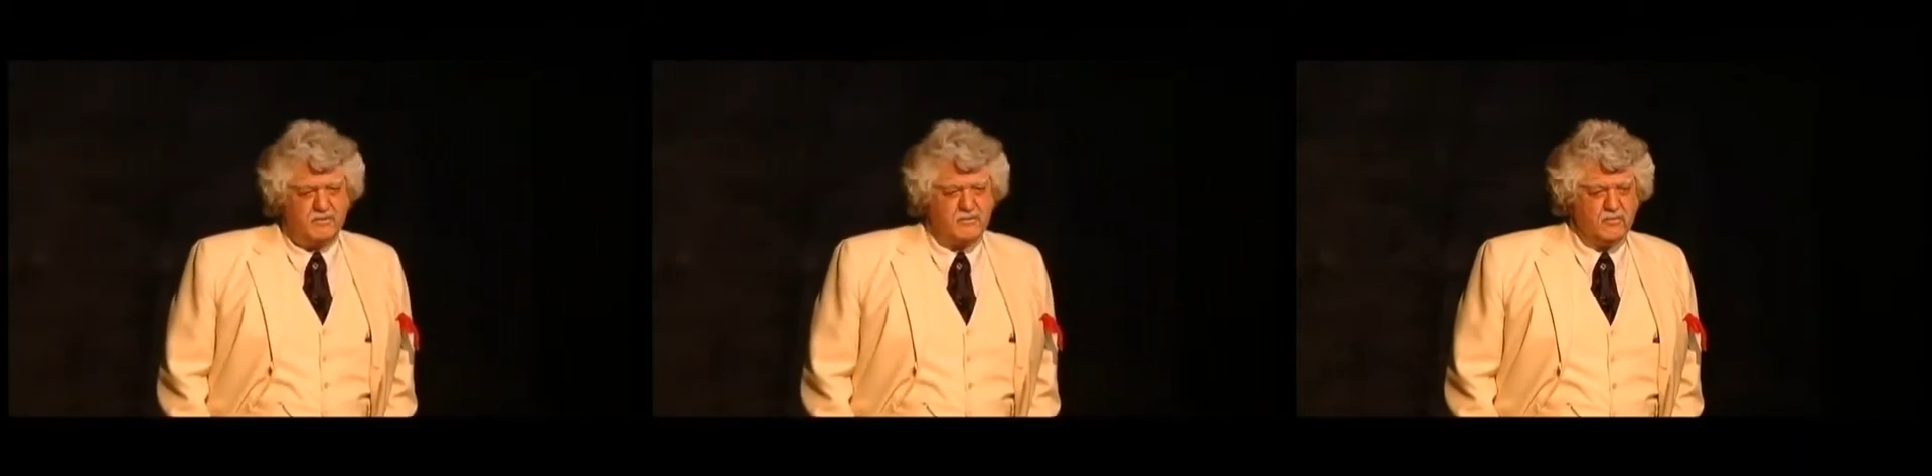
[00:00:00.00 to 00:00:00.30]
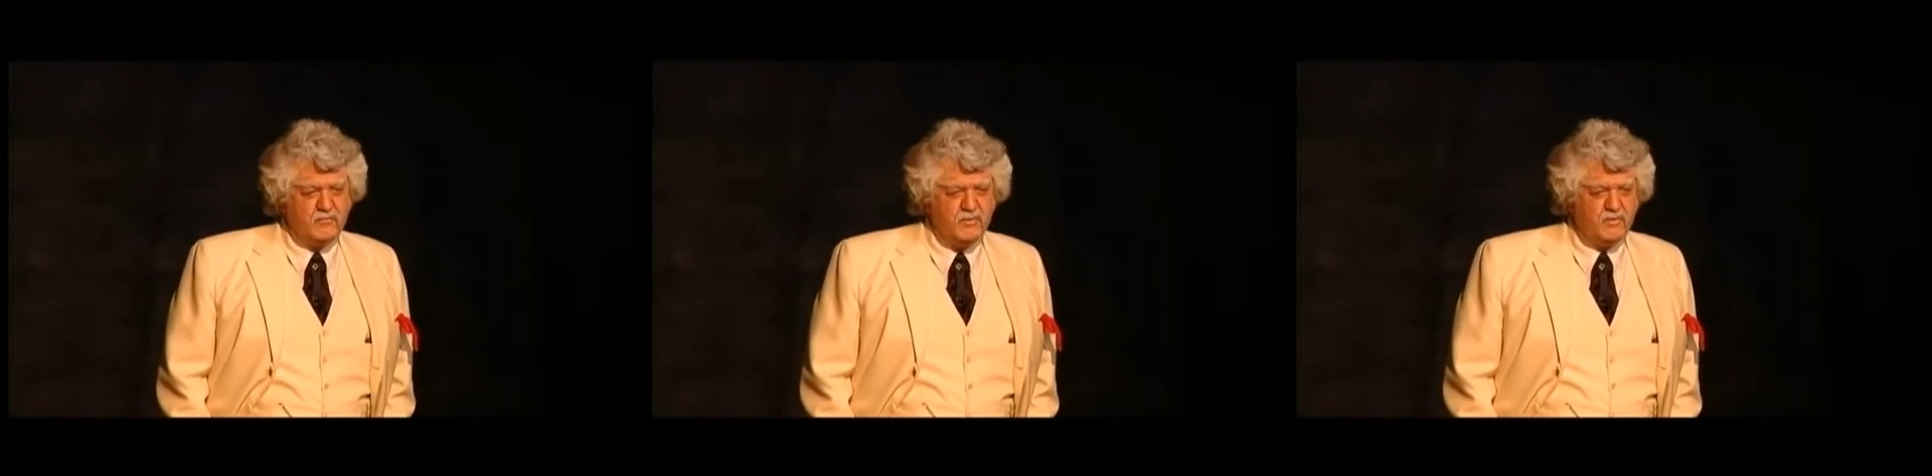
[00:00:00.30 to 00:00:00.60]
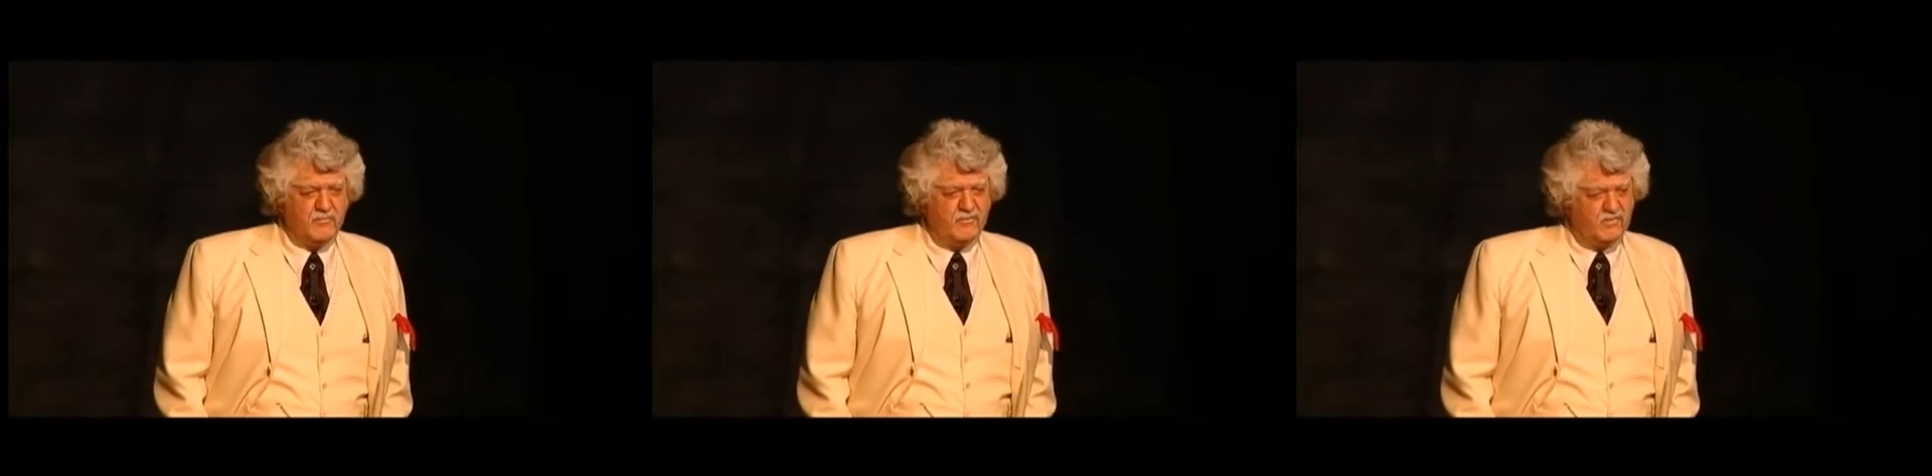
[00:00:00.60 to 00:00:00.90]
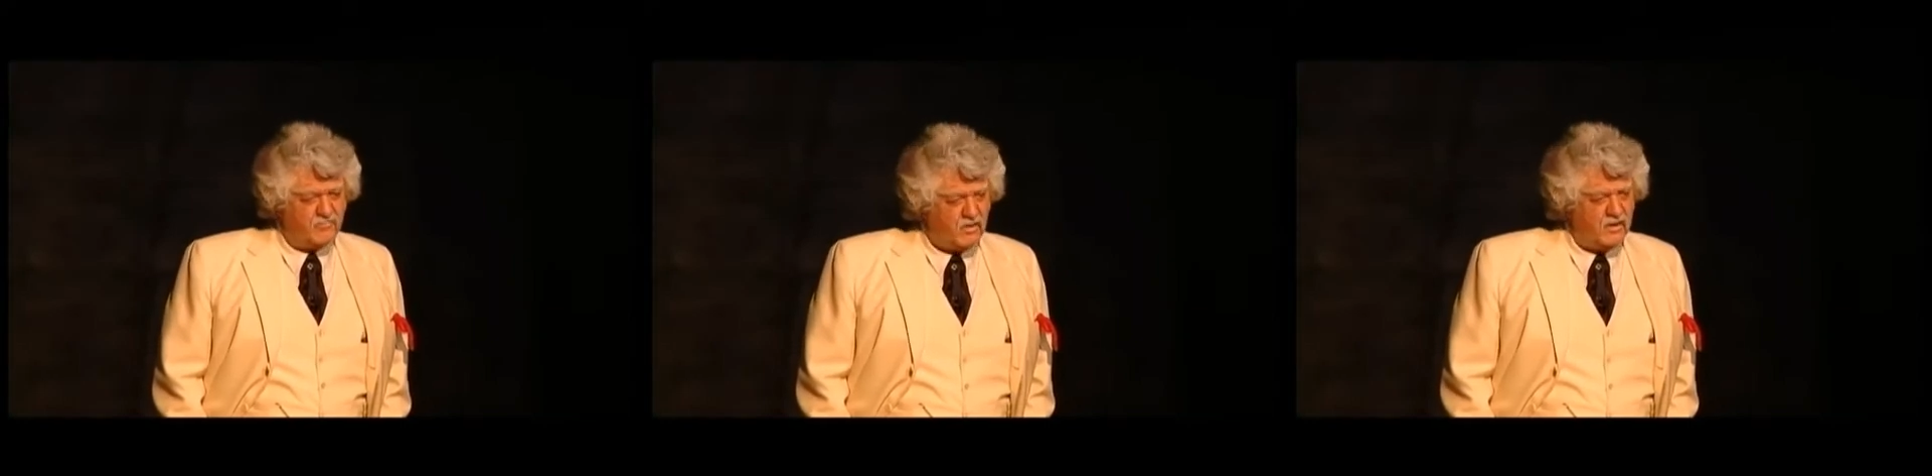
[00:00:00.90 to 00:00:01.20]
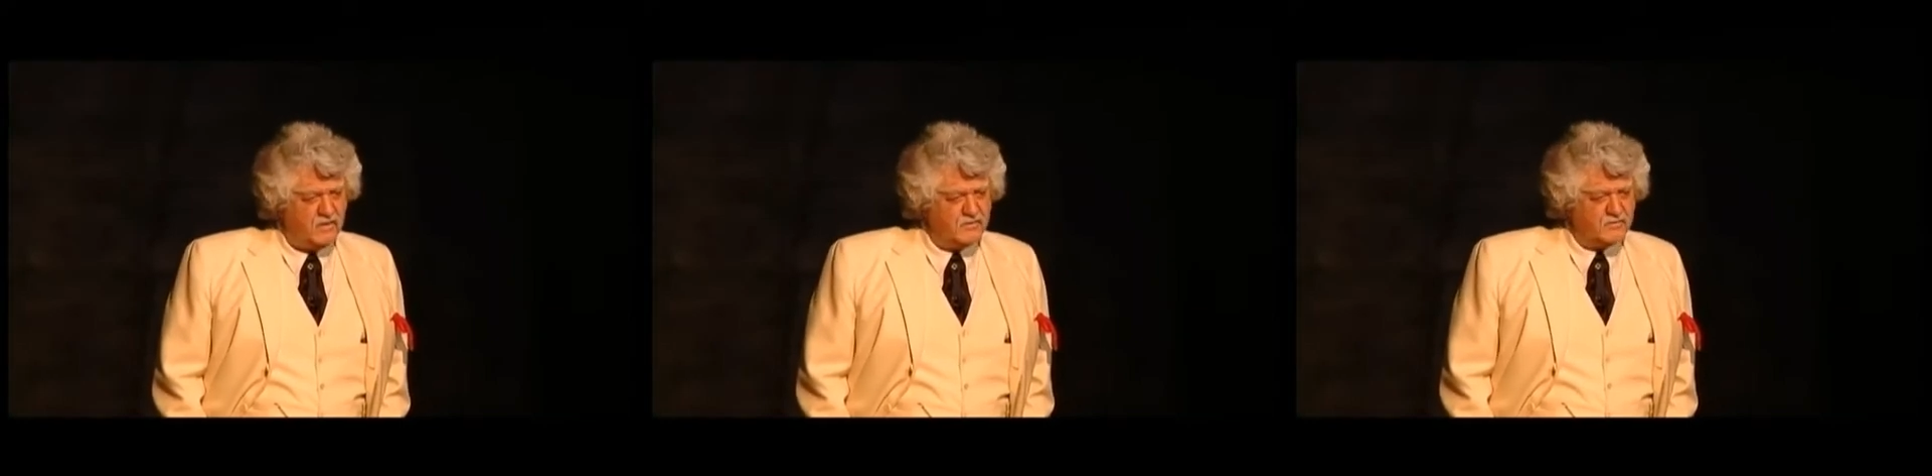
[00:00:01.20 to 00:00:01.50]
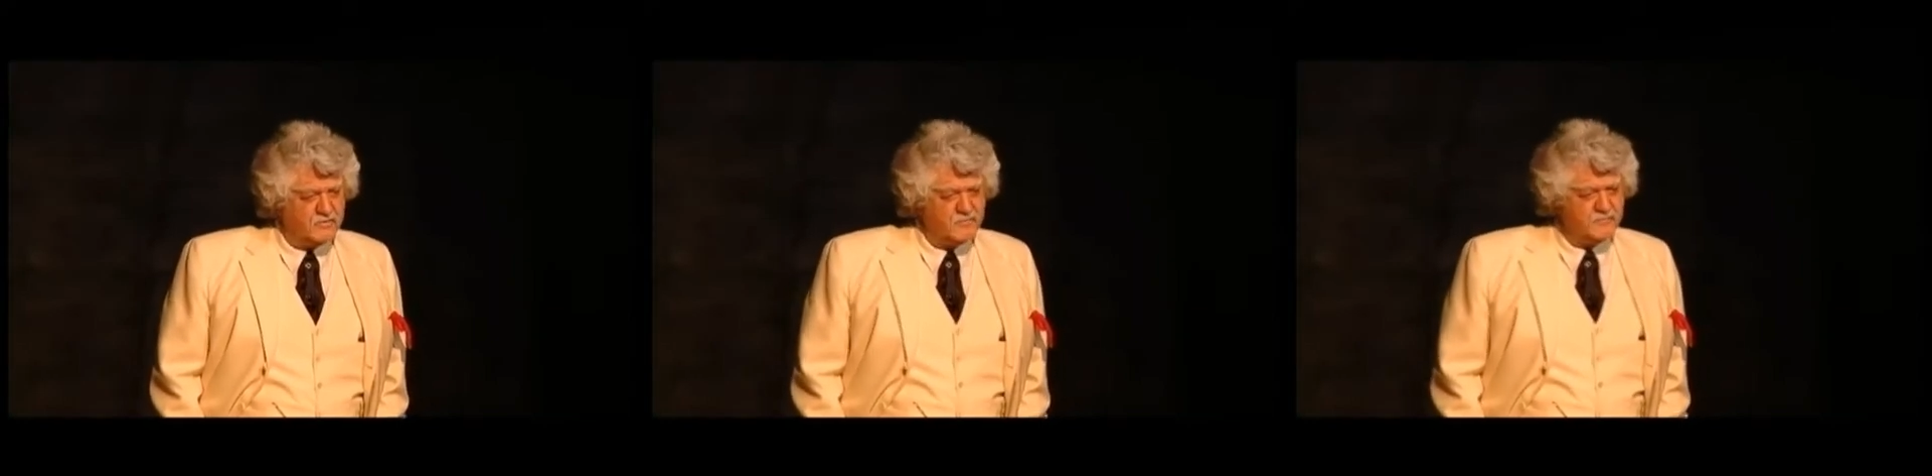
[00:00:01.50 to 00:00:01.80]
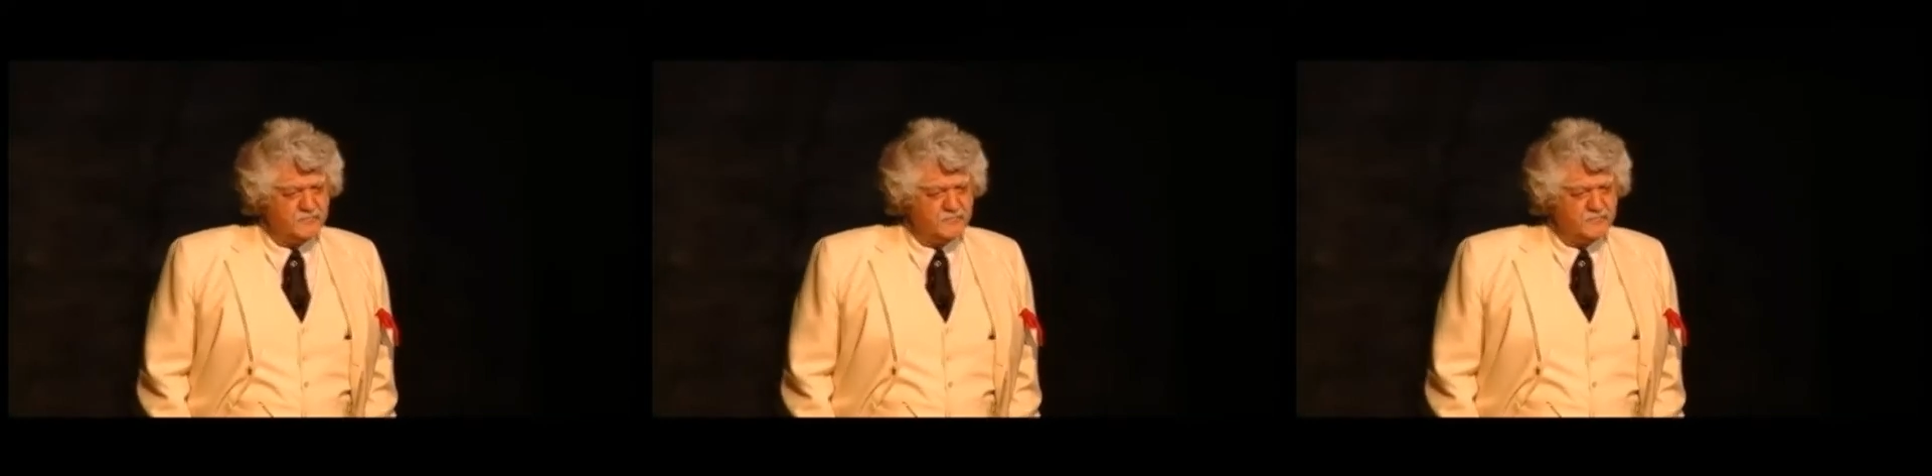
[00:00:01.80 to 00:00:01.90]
so beautifully phrased.